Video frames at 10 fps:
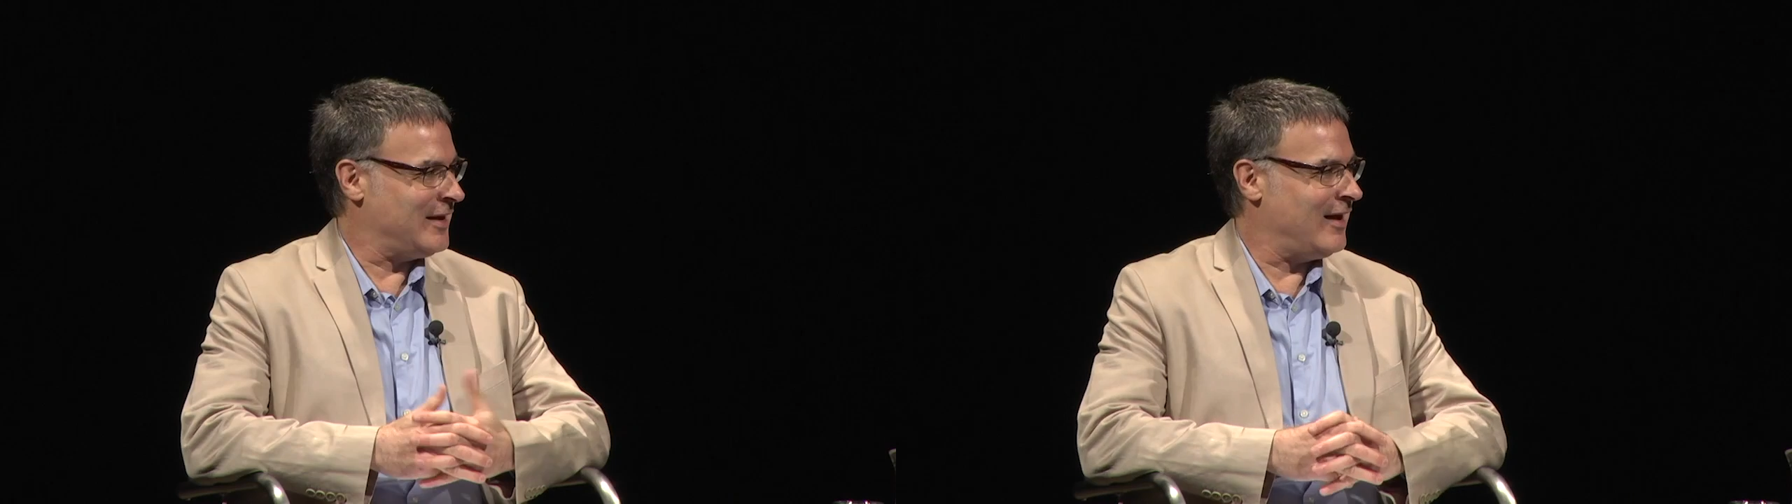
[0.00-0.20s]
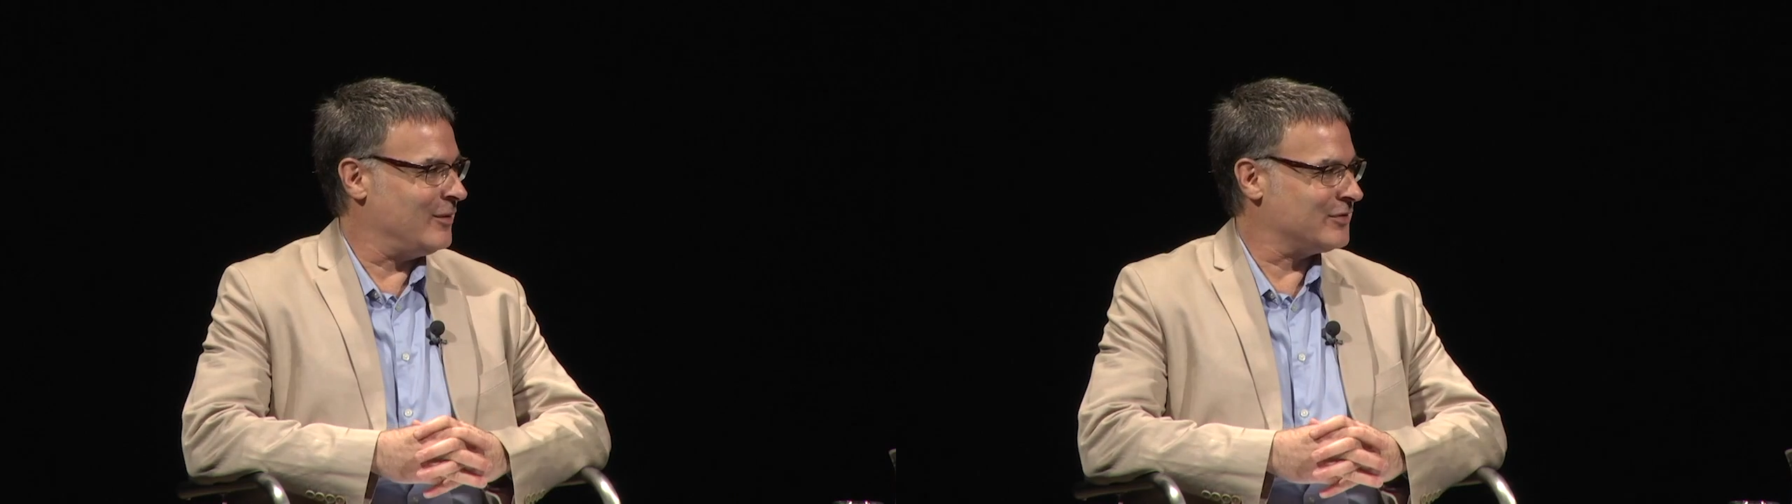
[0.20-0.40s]

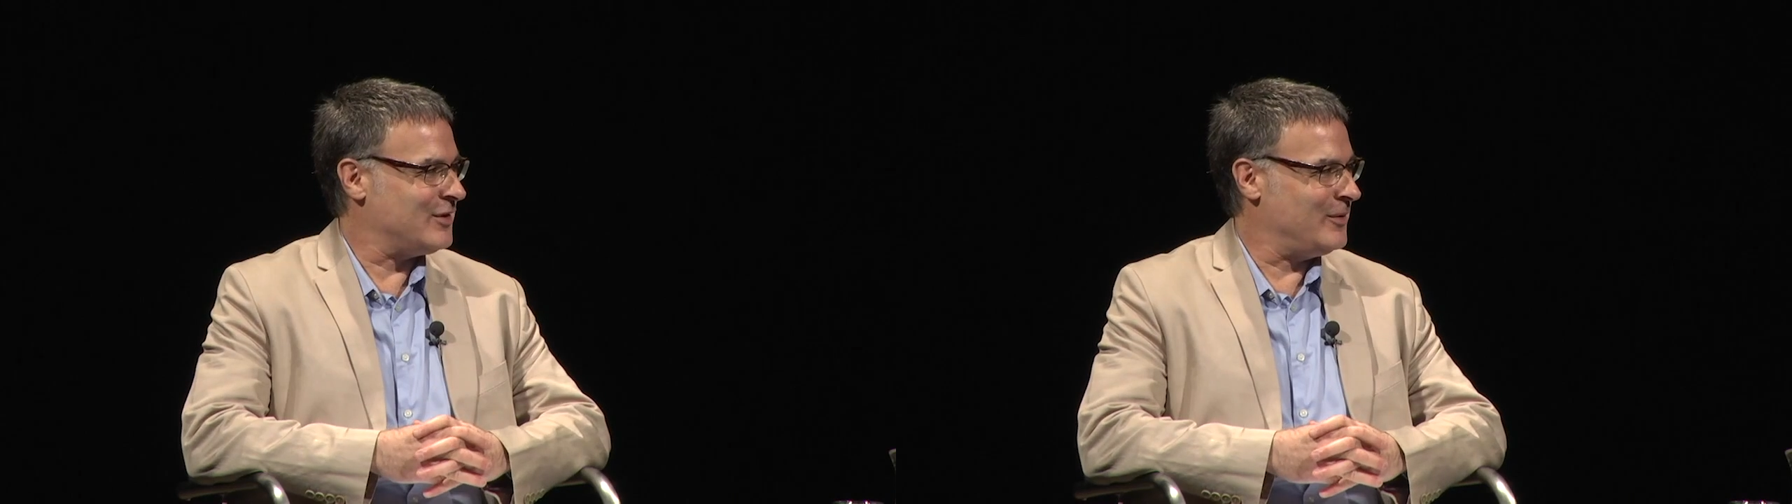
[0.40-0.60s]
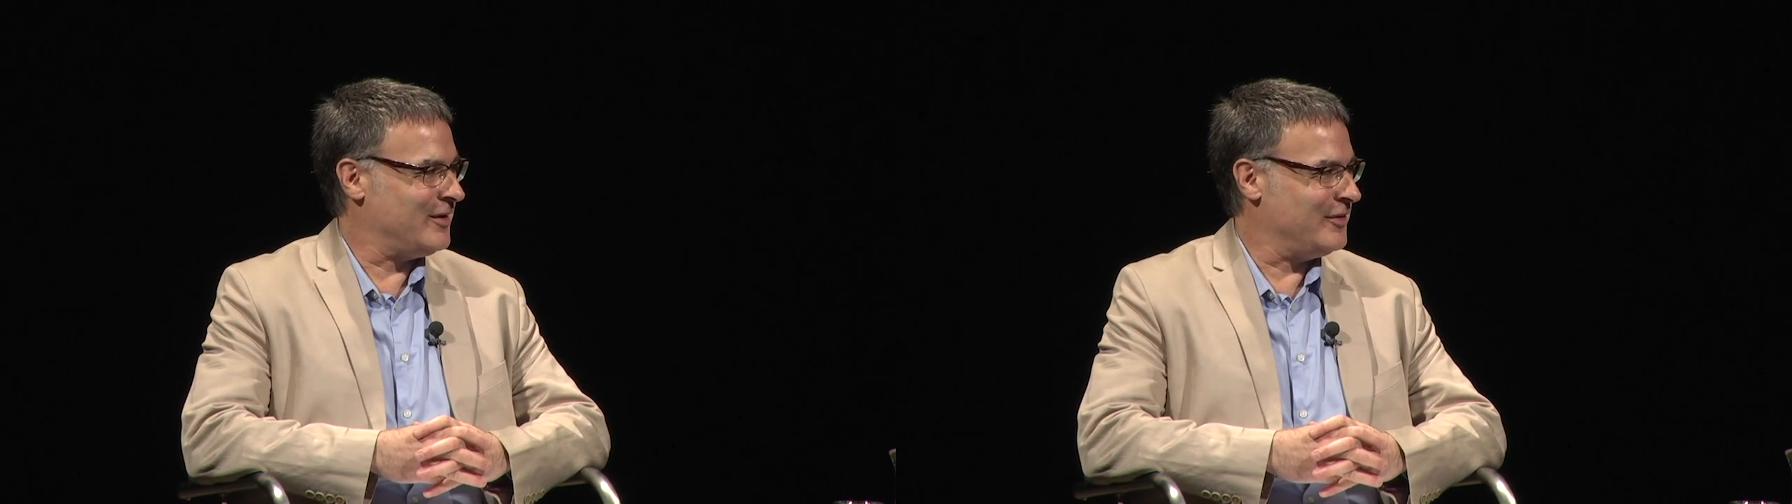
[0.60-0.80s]
how it was
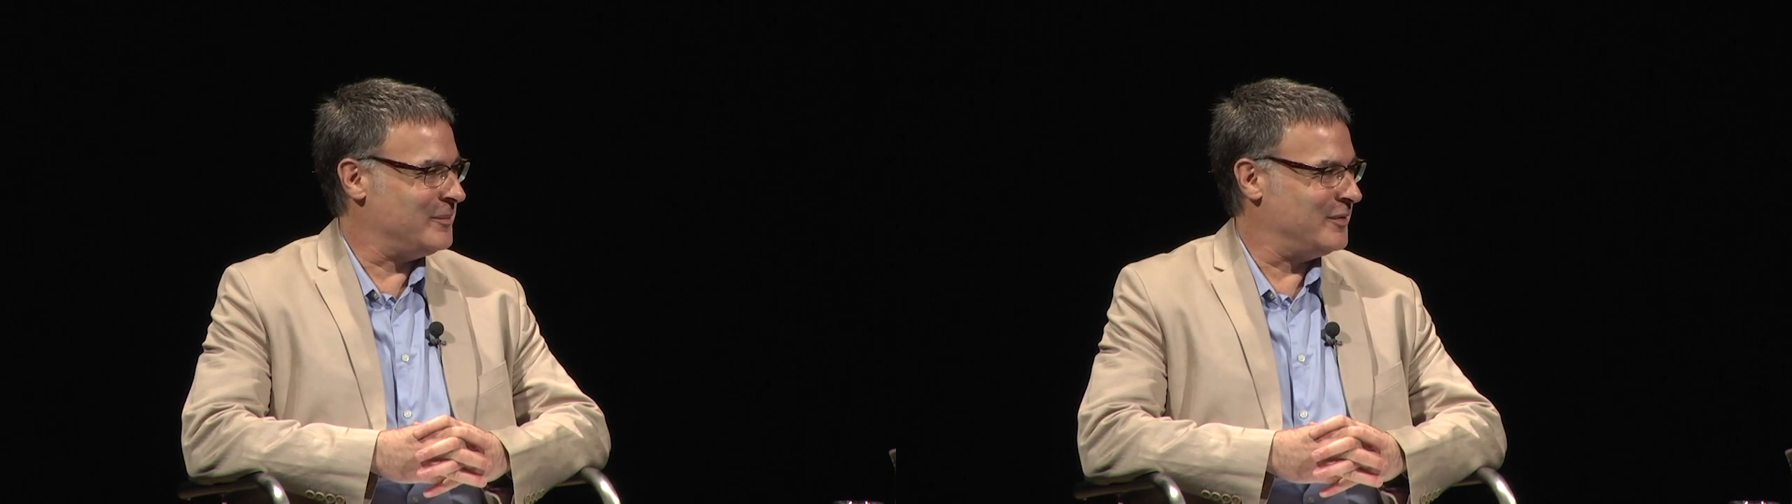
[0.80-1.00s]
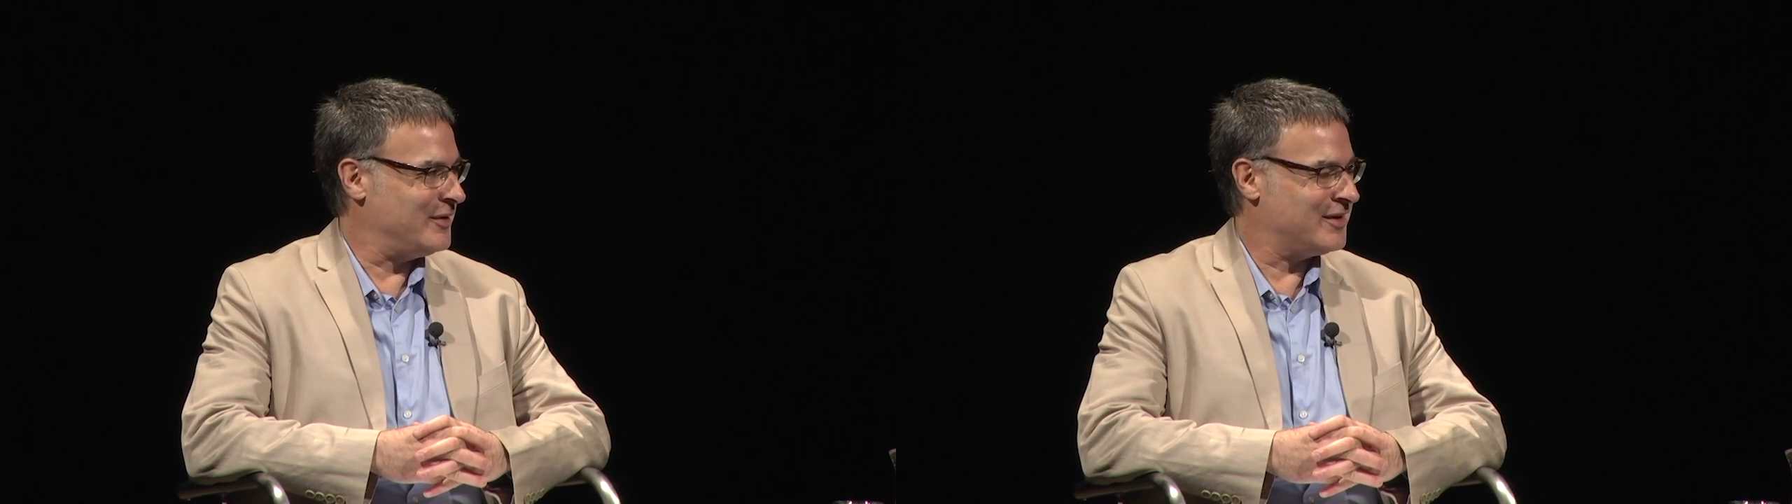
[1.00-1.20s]
going on the
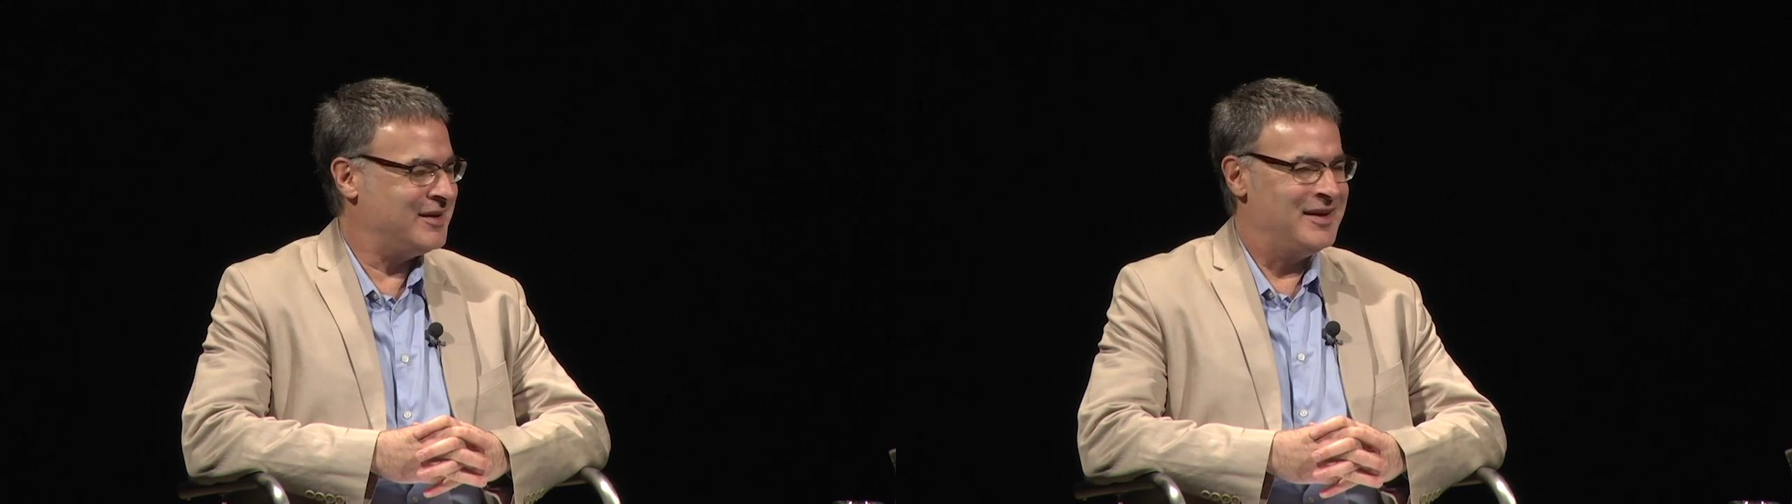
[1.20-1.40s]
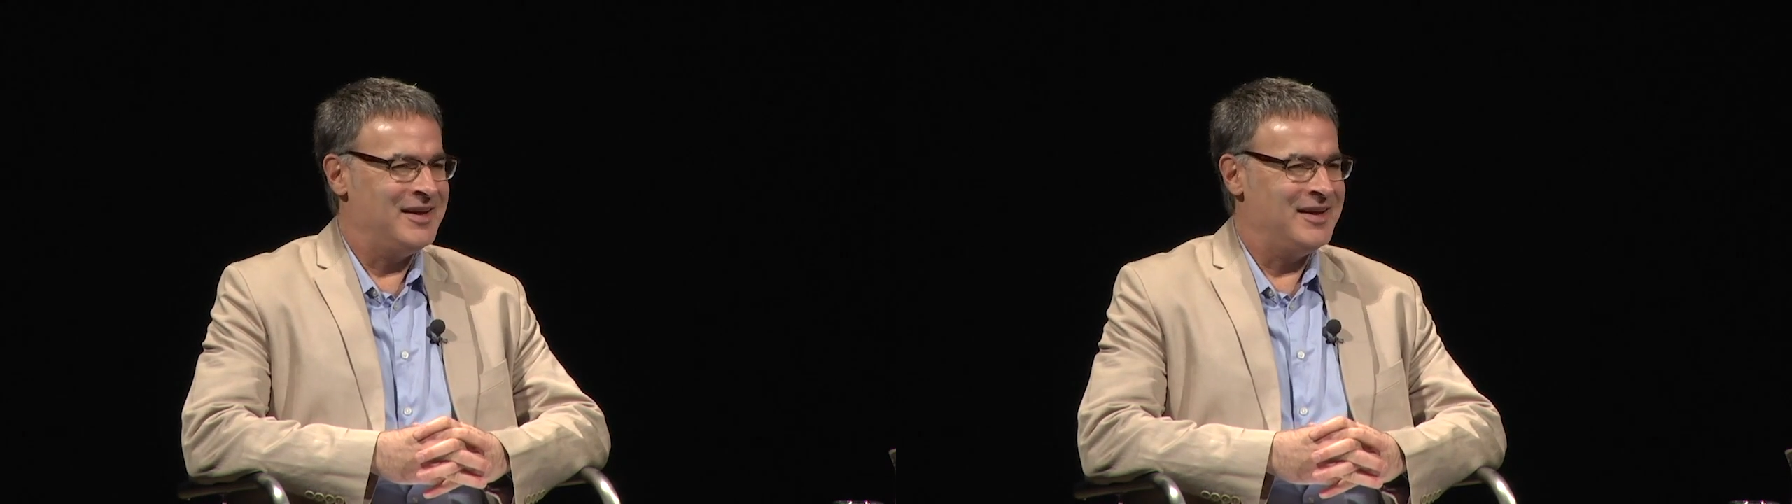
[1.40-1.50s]
book.